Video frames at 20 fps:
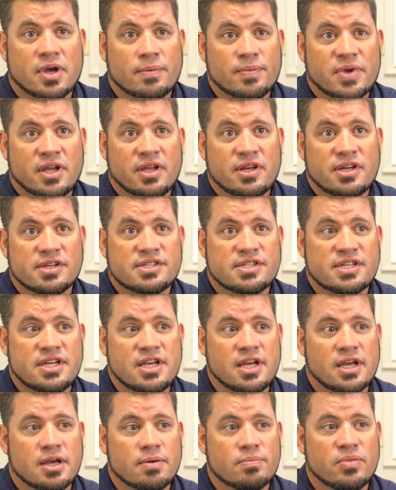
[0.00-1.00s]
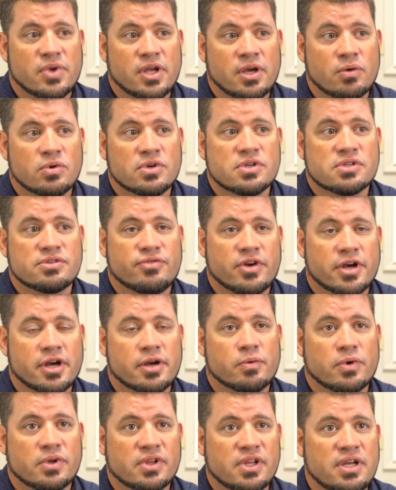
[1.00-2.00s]
up coming in to see him, it was very
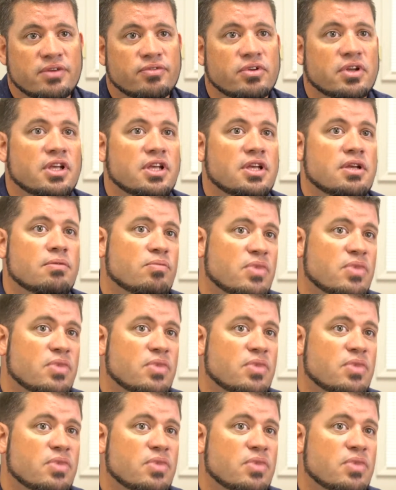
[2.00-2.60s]
relieving. He